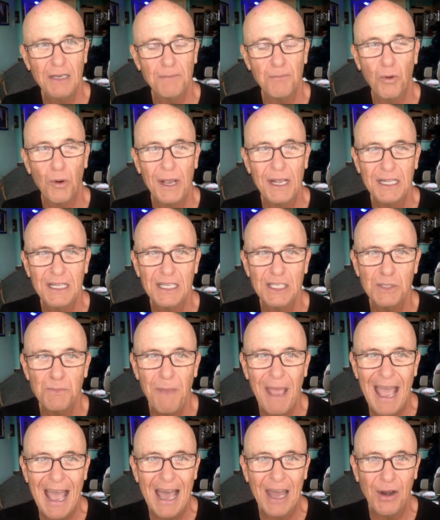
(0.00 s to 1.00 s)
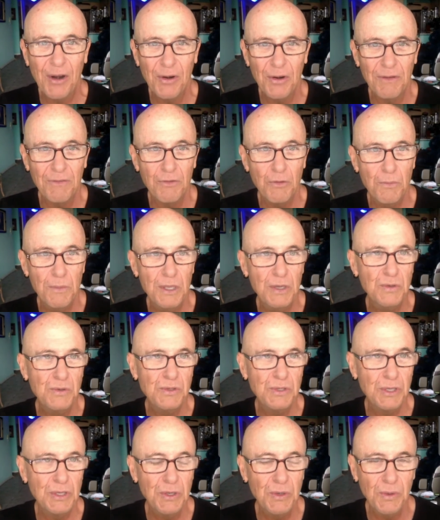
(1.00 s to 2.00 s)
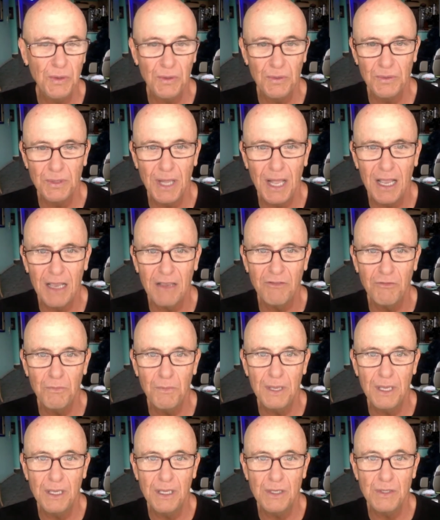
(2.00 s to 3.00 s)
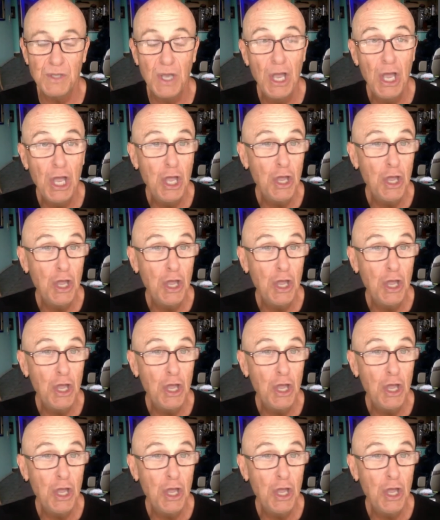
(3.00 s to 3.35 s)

to break this pattern of abuse in your own life because